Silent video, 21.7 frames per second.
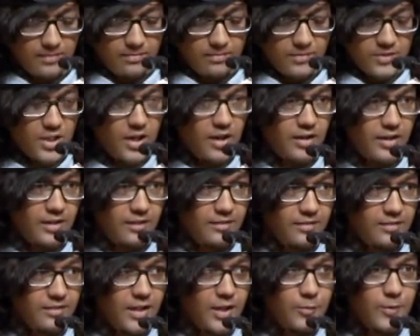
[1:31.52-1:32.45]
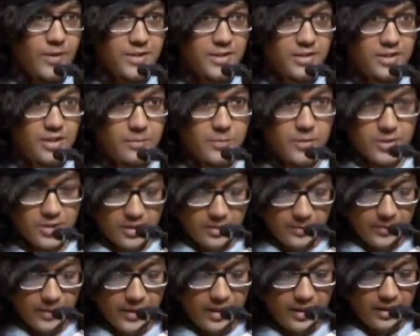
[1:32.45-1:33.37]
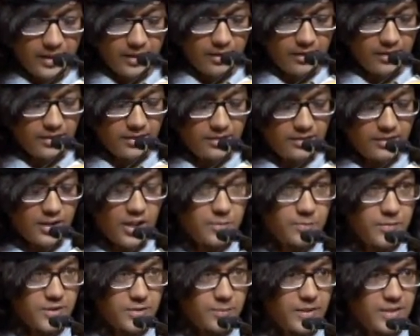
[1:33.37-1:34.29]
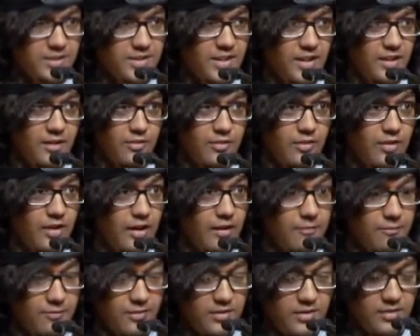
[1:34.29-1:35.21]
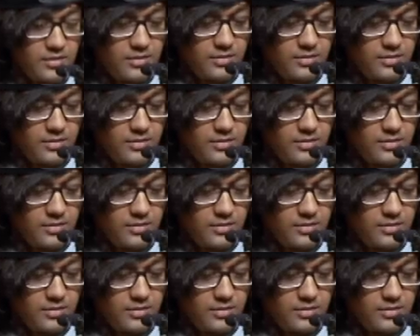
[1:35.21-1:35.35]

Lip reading: Sorry, that wasn't supposed to be here. That must be the second draft.